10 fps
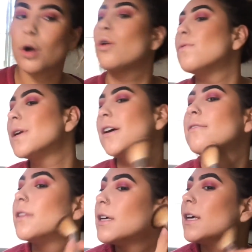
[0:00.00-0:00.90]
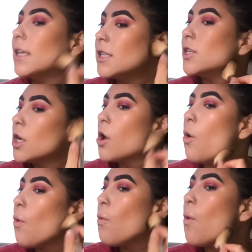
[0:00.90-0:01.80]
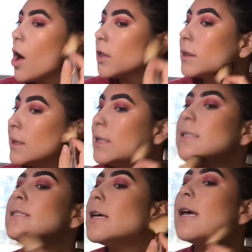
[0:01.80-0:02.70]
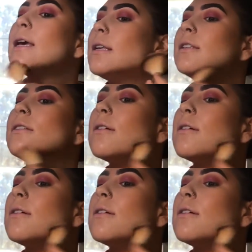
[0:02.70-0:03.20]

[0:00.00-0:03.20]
or whatever the kids want these days.